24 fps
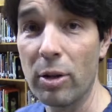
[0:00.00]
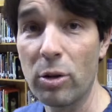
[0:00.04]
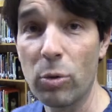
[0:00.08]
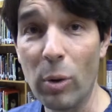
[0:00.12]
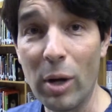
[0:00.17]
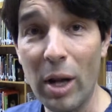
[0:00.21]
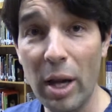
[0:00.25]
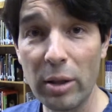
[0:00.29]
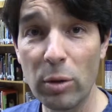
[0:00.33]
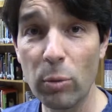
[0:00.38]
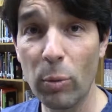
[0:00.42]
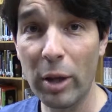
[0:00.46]
so we
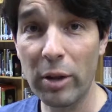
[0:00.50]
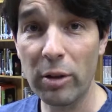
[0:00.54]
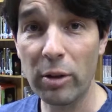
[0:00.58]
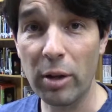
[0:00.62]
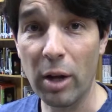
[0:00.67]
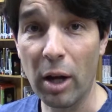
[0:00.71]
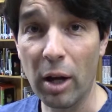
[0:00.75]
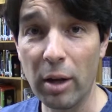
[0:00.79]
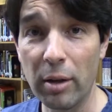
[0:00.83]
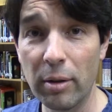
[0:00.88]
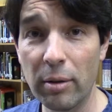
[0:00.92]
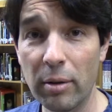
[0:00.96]
got the weather
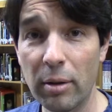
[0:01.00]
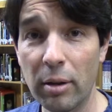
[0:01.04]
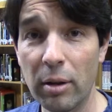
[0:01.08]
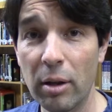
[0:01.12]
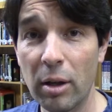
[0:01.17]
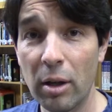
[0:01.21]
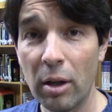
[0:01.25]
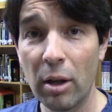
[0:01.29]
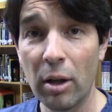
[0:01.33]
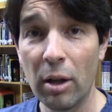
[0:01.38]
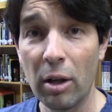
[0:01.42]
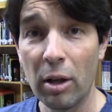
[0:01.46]
done.
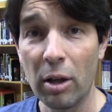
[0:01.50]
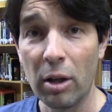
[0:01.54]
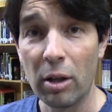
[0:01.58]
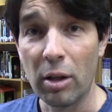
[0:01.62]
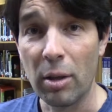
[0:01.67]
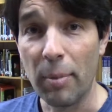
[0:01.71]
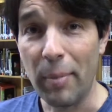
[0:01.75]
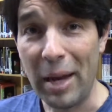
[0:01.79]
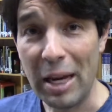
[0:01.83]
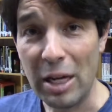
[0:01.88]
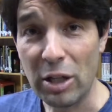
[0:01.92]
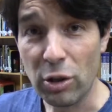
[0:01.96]

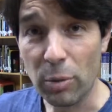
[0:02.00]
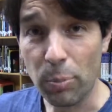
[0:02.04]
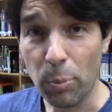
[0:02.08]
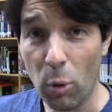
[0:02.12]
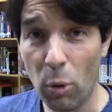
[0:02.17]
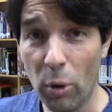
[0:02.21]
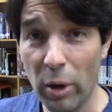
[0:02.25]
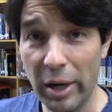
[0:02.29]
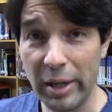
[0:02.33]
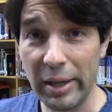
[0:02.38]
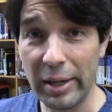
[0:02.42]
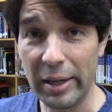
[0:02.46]
The major
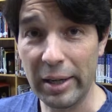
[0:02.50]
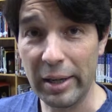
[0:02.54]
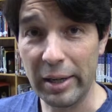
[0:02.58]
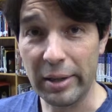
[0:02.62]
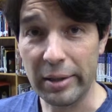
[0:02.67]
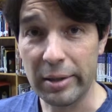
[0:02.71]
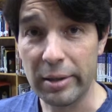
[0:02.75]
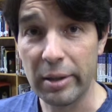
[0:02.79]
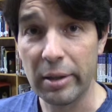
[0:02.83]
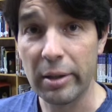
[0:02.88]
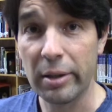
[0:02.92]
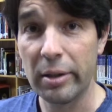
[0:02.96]
point
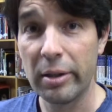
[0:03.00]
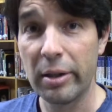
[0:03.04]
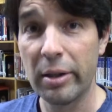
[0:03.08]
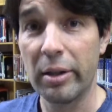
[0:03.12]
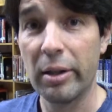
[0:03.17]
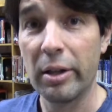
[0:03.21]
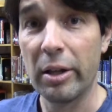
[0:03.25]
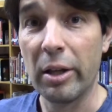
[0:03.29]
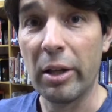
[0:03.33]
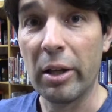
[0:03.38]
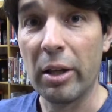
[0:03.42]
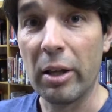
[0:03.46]
is
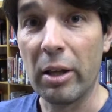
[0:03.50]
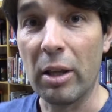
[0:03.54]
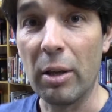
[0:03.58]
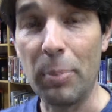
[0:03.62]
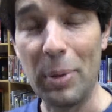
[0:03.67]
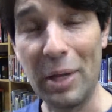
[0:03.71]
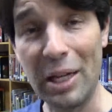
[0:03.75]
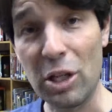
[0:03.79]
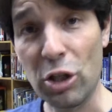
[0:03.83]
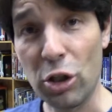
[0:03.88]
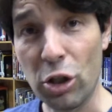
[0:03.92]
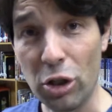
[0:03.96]
the
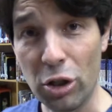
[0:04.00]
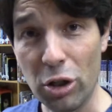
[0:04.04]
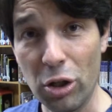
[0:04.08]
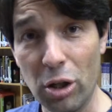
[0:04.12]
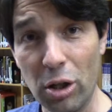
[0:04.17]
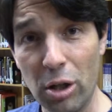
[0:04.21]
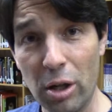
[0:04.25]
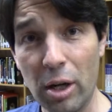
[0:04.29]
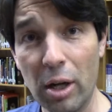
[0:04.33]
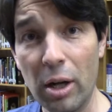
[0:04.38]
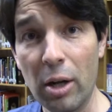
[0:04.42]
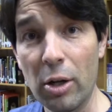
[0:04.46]
picture,
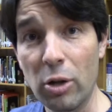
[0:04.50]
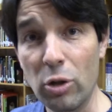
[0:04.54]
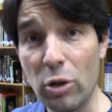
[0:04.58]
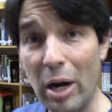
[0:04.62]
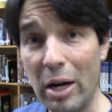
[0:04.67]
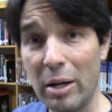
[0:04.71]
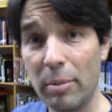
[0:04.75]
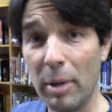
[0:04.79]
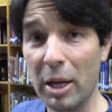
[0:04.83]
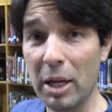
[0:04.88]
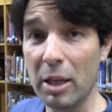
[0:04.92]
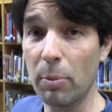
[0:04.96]

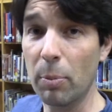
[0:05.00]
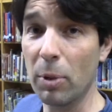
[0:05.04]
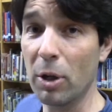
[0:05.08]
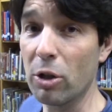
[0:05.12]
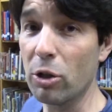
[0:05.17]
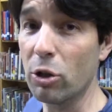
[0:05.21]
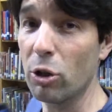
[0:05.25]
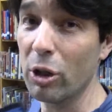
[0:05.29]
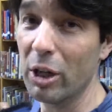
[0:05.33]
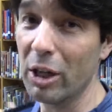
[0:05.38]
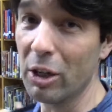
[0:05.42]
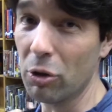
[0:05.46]
try to make the
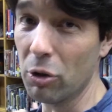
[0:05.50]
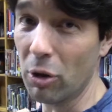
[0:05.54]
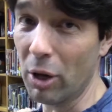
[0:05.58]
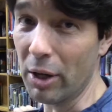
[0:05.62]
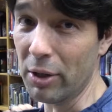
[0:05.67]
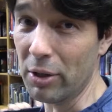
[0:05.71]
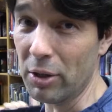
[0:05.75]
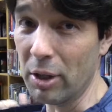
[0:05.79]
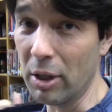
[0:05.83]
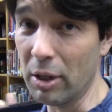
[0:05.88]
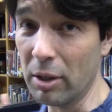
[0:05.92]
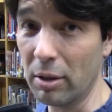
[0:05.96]
picture
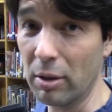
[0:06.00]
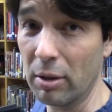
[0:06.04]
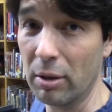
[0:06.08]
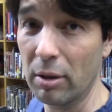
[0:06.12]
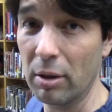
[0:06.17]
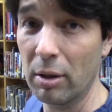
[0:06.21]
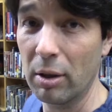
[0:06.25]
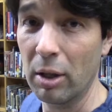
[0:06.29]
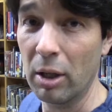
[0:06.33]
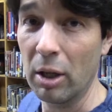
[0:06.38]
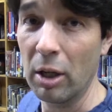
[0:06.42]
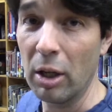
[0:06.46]
interesting.
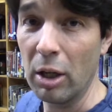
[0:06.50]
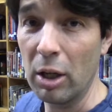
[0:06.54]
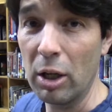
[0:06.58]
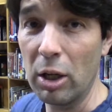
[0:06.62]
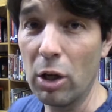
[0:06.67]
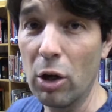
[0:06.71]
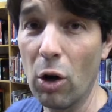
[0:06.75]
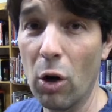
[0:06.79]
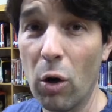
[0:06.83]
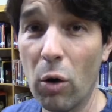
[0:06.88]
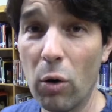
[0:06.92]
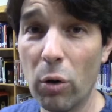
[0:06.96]
You
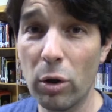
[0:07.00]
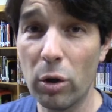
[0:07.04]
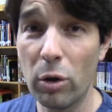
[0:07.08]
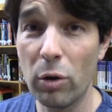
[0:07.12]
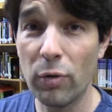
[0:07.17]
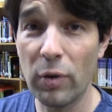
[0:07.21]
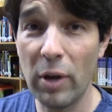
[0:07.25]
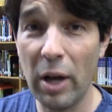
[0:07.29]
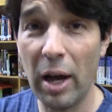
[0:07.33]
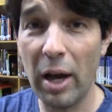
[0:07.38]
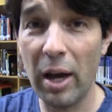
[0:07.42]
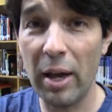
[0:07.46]
know,
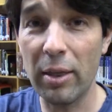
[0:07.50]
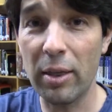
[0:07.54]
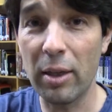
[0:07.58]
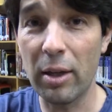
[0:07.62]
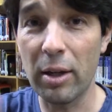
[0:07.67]
you've got